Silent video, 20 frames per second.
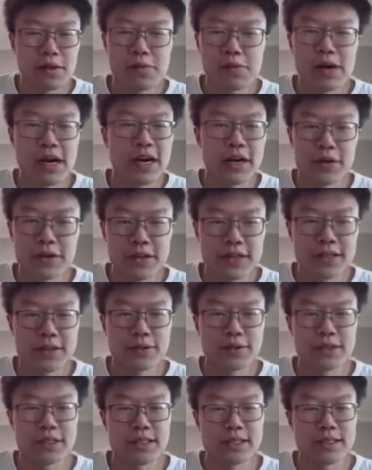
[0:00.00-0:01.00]
but I don't think
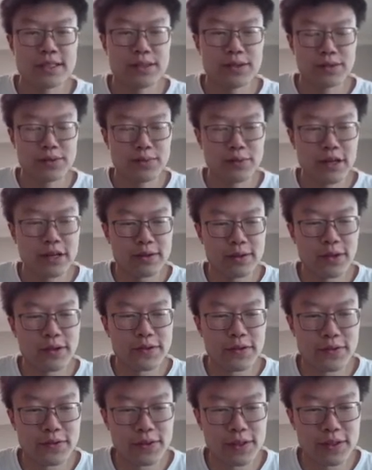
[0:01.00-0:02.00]
it will, you'll probably
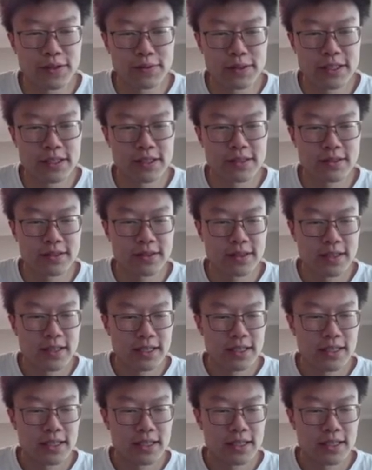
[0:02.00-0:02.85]
overflow because